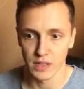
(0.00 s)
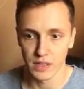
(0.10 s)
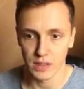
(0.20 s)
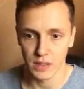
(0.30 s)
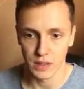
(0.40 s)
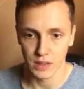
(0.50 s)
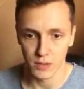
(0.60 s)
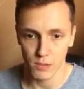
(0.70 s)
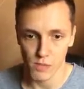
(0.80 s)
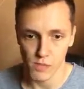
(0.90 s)

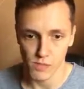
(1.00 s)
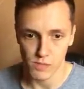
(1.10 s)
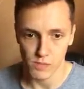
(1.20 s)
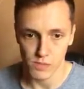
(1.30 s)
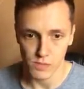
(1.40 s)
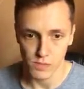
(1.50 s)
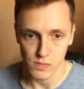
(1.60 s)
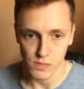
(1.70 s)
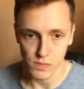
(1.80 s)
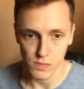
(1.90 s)

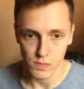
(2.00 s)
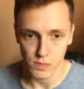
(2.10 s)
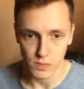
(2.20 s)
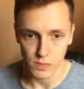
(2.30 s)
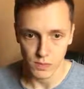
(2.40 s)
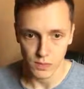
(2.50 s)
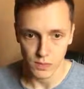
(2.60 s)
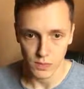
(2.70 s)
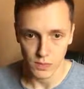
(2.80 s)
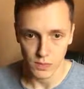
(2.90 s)

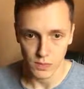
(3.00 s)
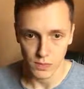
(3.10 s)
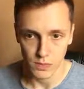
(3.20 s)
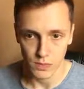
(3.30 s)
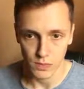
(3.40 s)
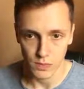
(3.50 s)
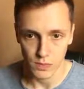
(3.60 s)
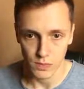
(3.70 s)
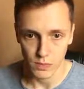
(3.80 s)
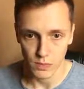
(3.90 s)

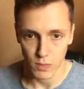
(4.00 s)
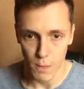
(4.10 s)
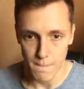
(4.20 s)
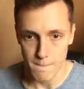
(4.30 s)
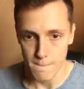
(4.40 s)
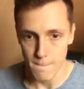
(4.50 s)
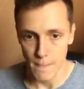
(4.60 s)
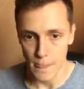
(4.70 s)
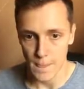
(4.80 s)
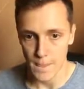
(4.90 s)

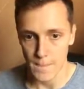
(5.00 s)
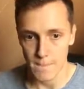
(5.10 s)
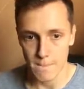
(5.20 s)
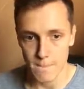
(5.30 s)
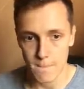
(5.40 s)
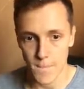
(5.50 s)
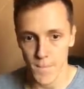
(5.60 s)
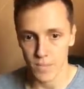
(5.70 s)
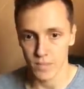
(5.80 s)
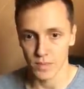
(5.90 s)

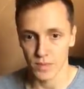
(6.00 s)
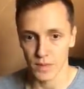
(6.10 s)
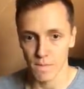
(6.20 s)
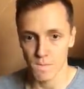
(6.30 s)
Nobody speaks.